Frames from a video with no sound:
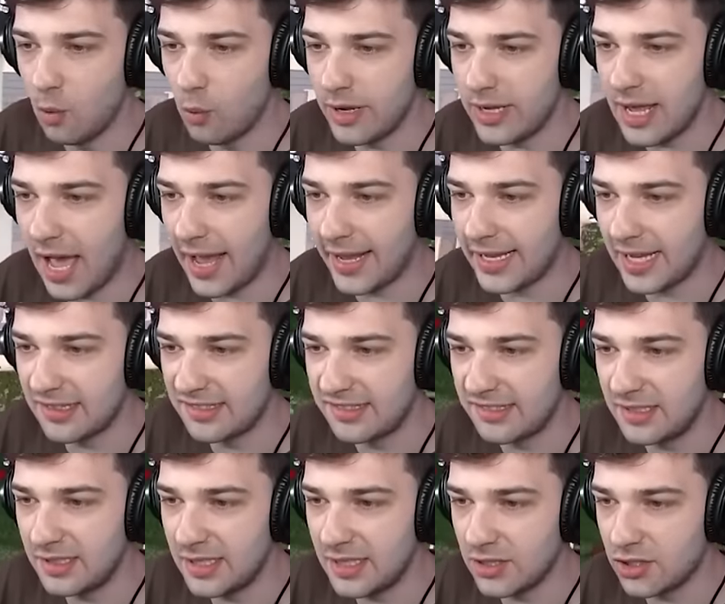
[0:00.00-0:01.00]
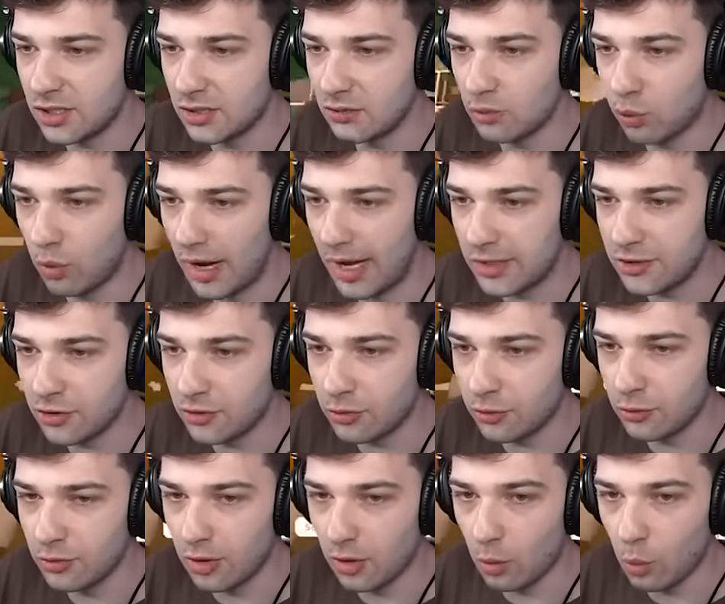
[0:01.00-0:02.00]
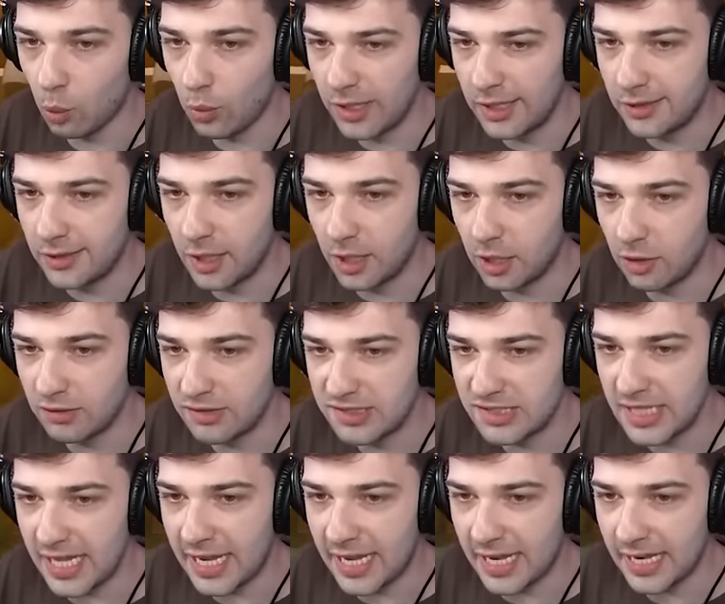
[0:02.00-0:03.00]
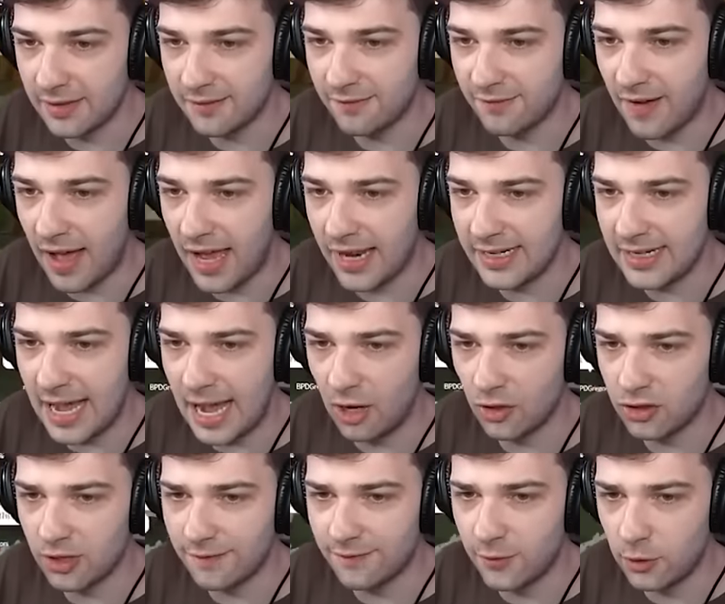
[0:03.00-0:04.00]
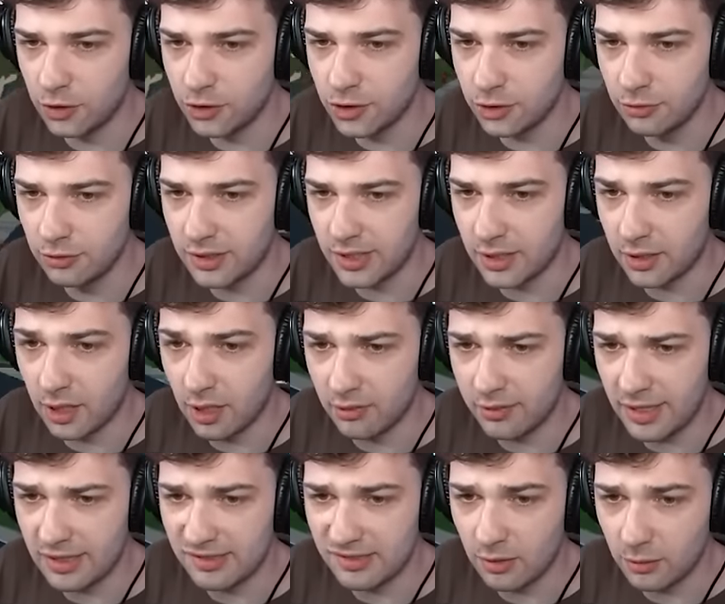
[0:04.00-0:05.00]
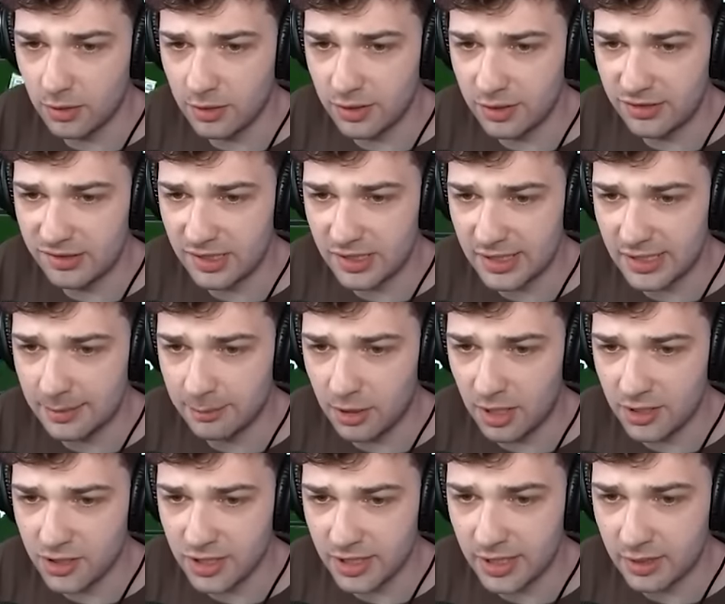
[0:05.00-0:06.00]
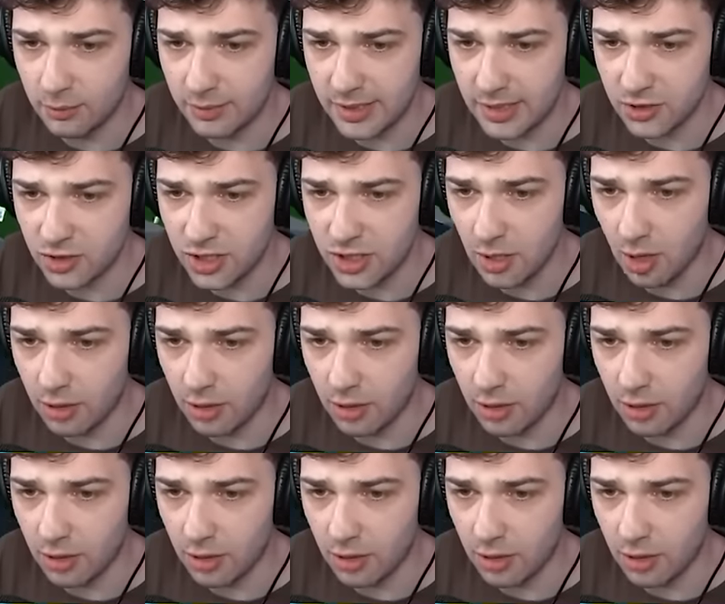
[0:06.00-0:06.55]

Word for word: we, I guess, need to watch through the windows and find out the full truth here. Okay, so we're literally just gonna keep watching and wait, is she